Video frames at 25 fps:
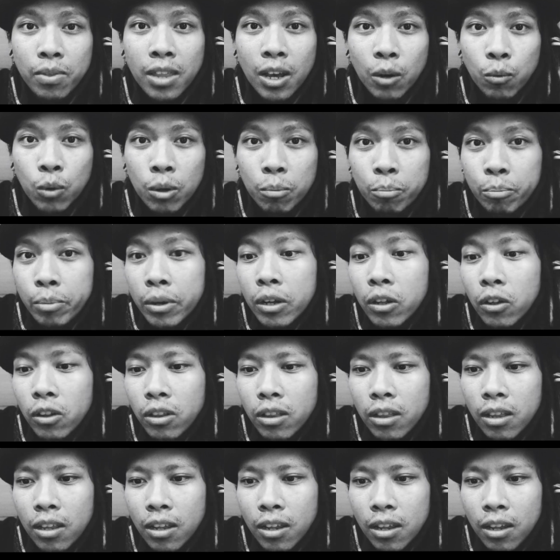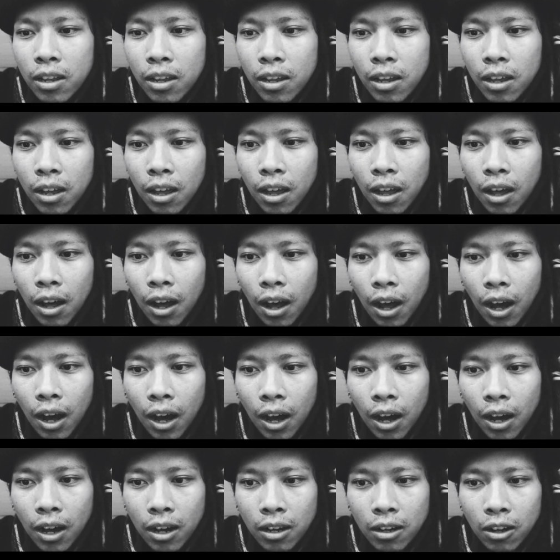that we build,
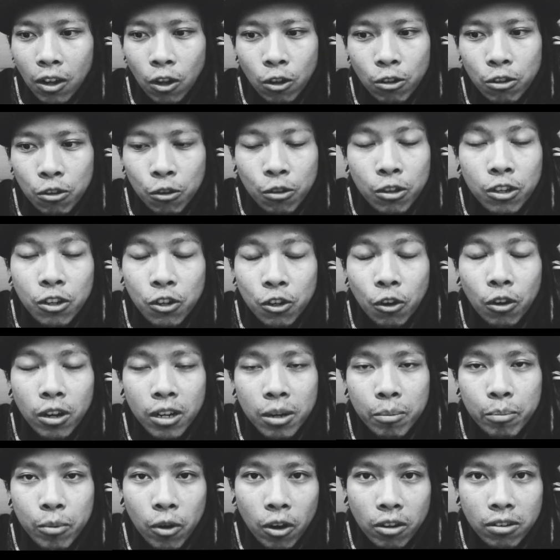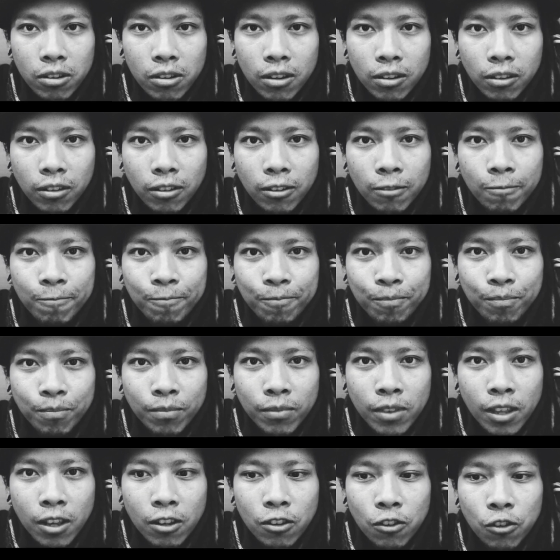also the joy in the process.
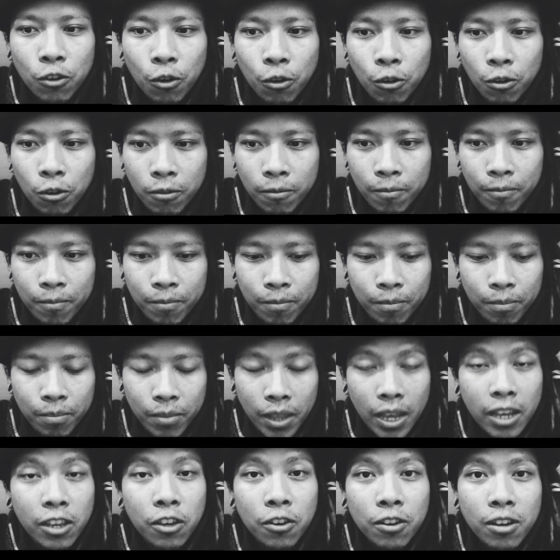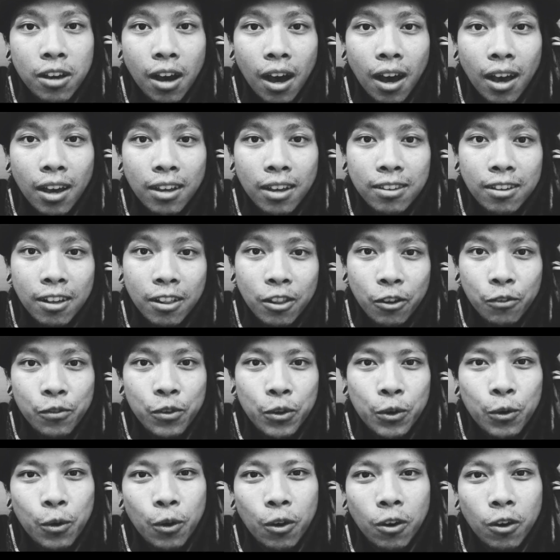So thank you guys, I love
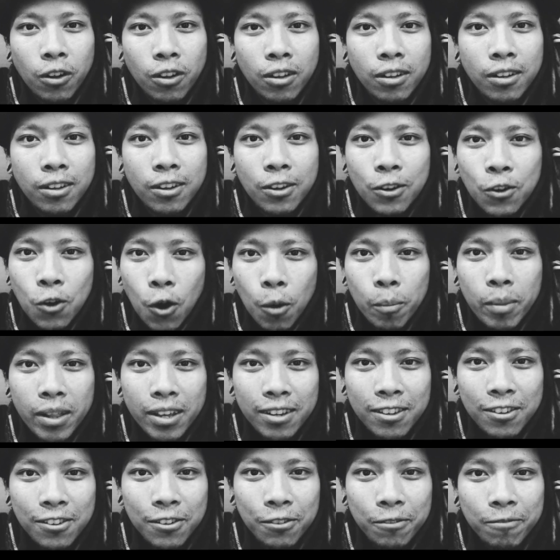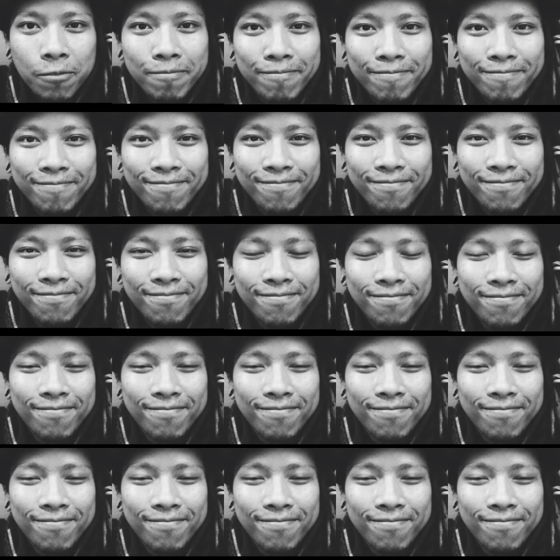you all, God bless you.